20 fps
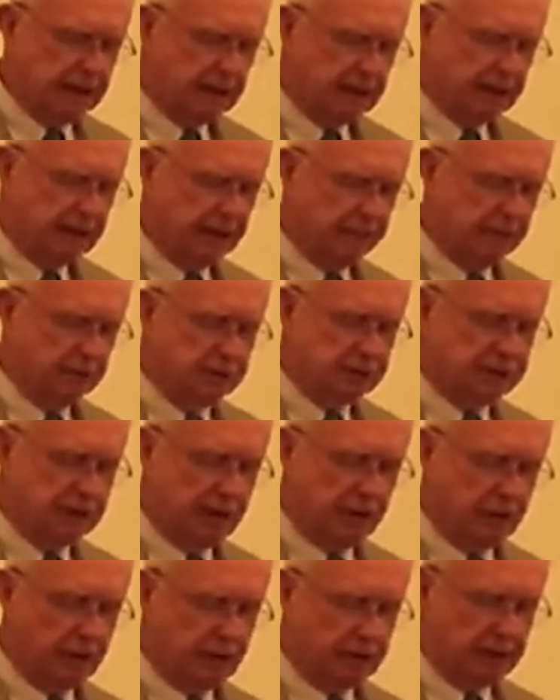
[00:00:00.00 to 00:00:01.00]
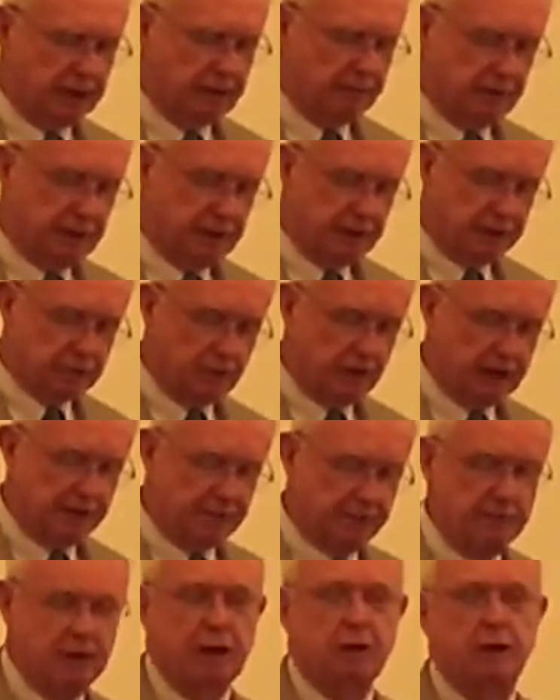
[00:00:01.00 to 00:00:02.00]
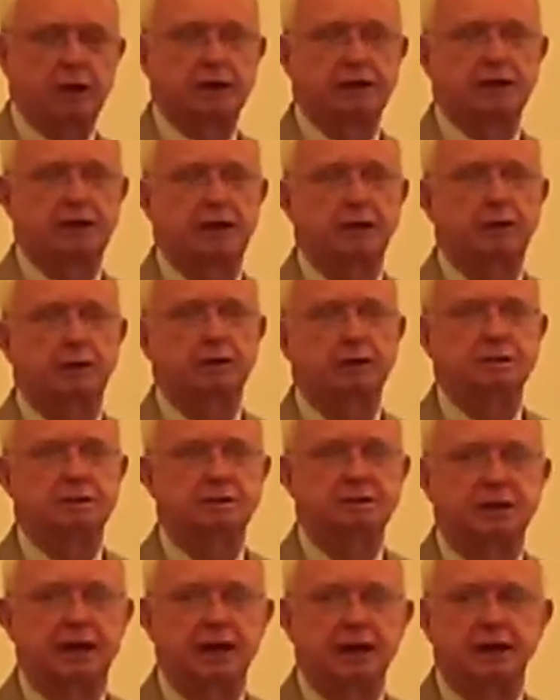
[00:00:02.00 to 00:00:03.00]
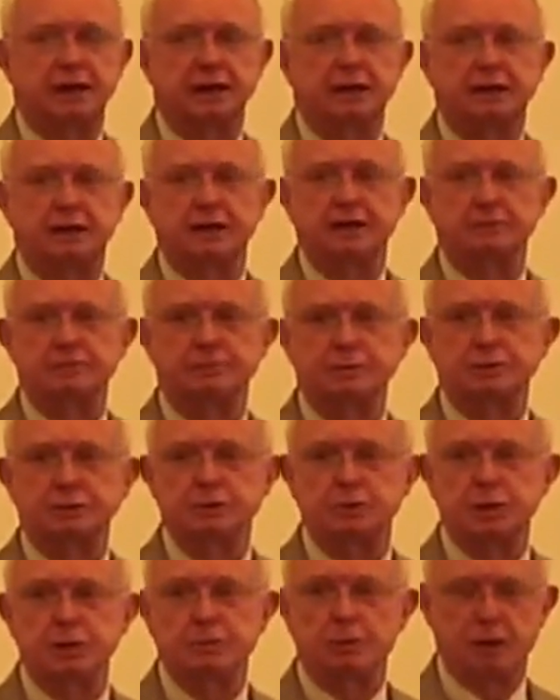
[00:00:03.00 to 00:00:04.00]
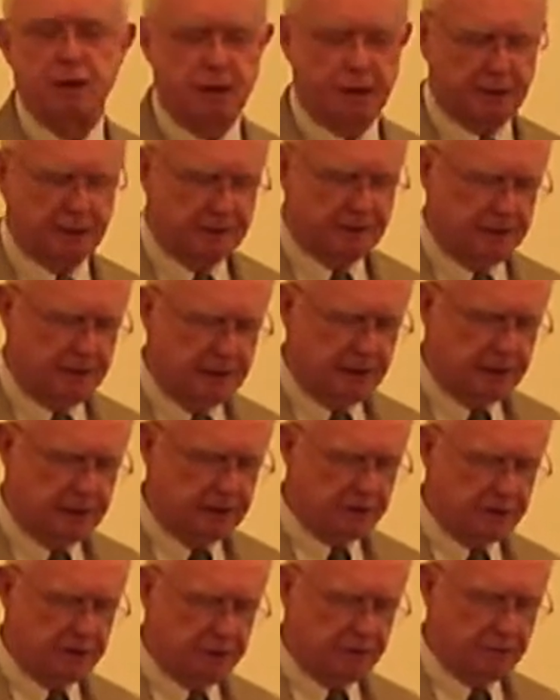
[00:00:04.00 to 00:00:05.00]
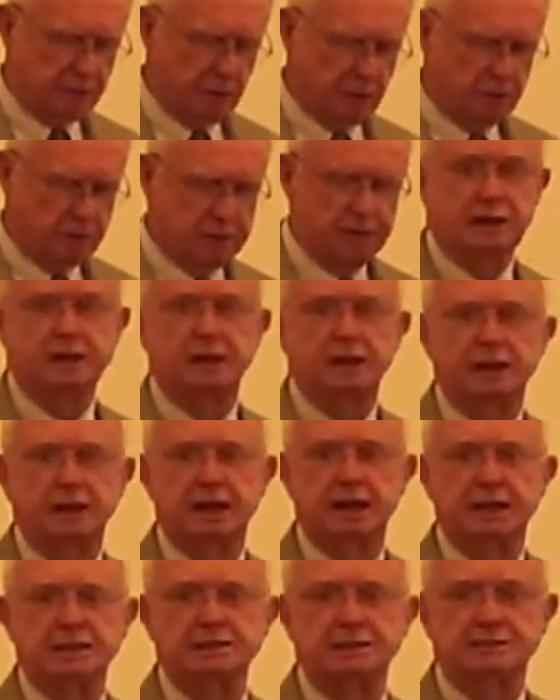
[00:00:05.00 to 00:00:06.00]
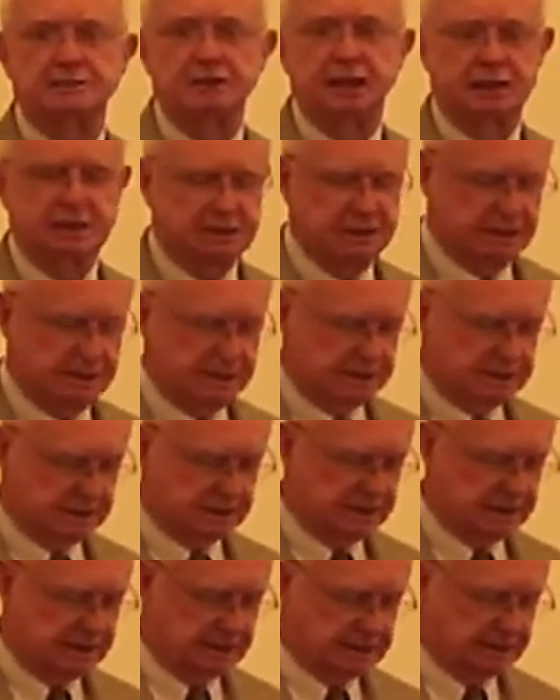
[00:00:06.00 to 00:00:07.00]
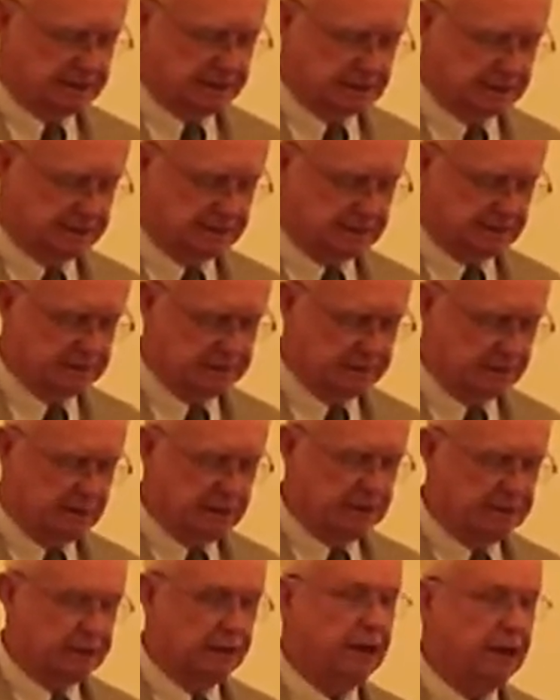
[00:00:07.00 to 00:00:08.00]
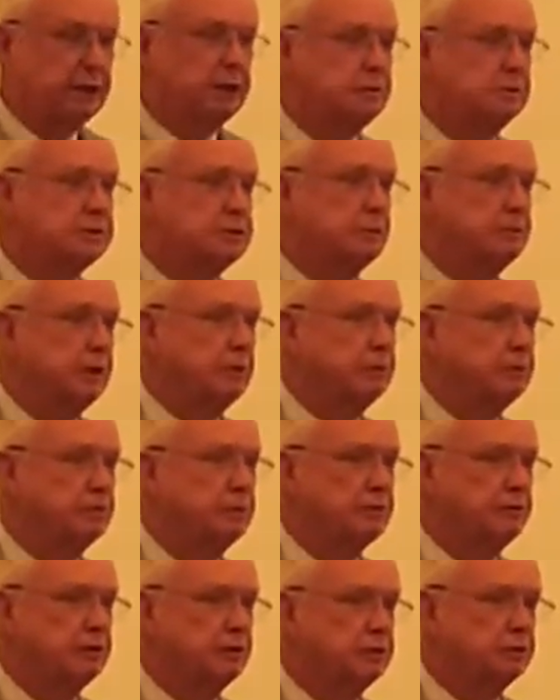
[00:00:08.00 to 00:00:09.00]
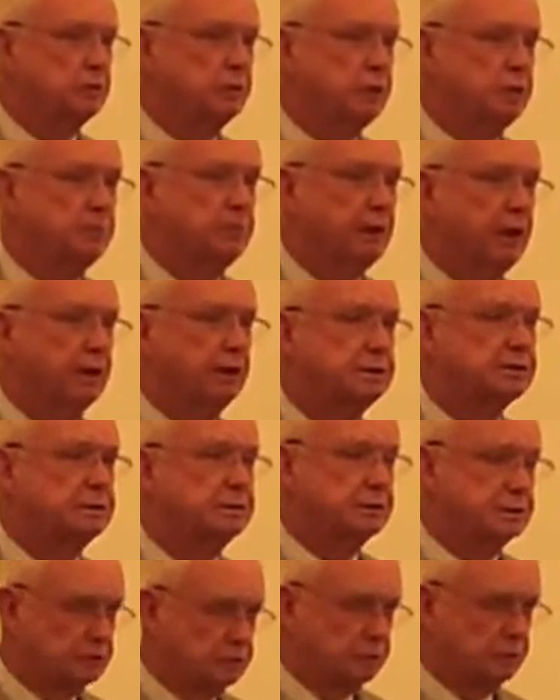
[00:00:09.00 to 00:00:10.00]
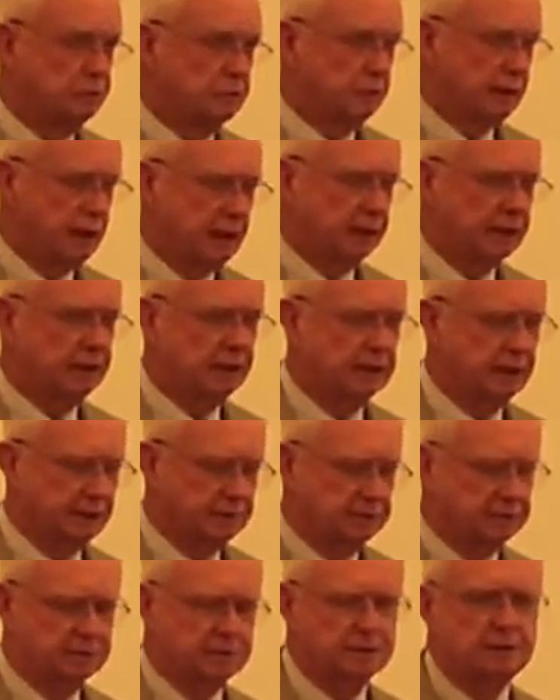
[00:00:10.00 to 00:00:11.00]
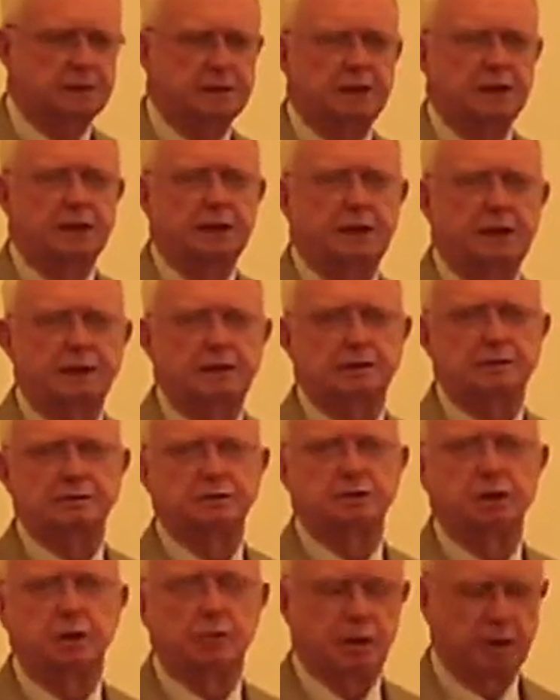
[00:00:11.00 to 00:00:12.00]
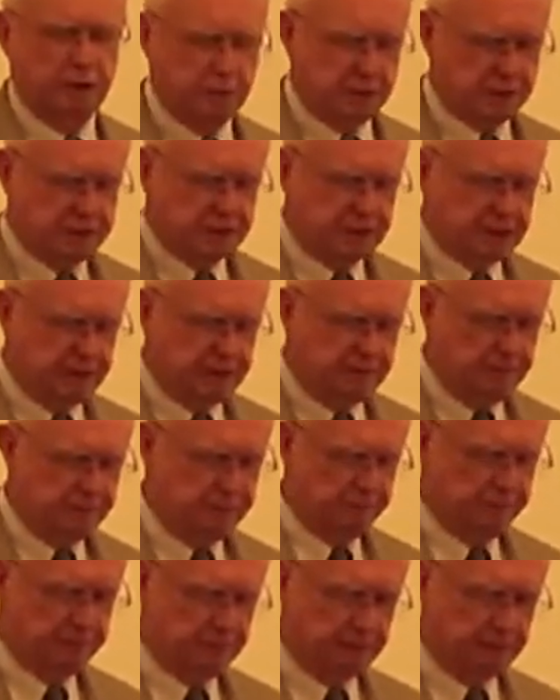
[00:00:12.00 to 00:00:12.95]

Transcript: Captain Tower and his wife Mary encouraged Dianna to come to Sweet Briar. She enrolled in the class of 1966. Dianna was a member of the Sweet Briar Student Riding Council, the show hunter team,